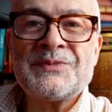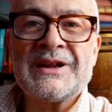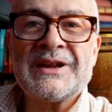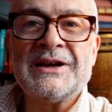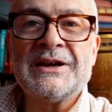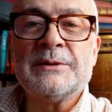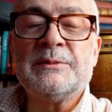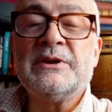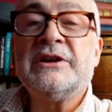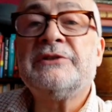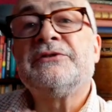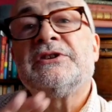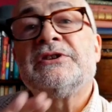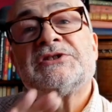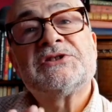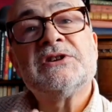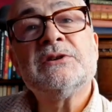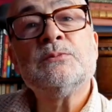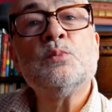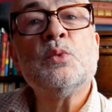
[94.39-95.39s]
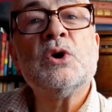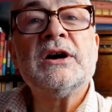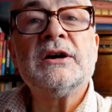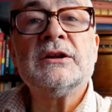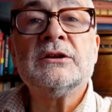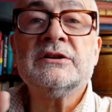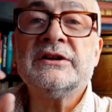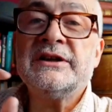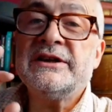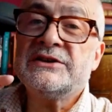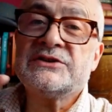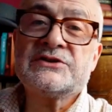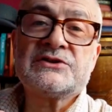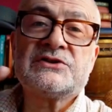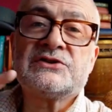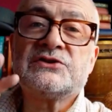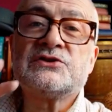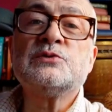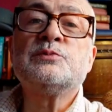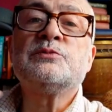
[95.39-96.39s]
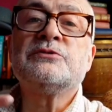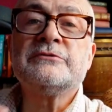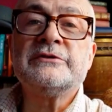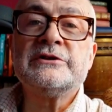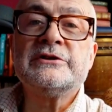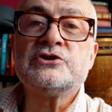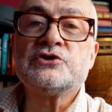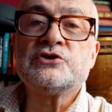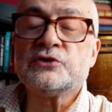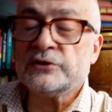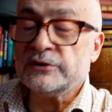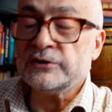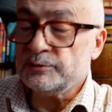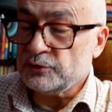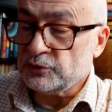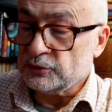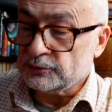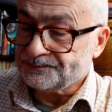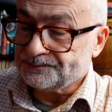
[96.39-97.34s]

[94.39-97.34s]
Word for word: And if it's done well, it's super enjoyable.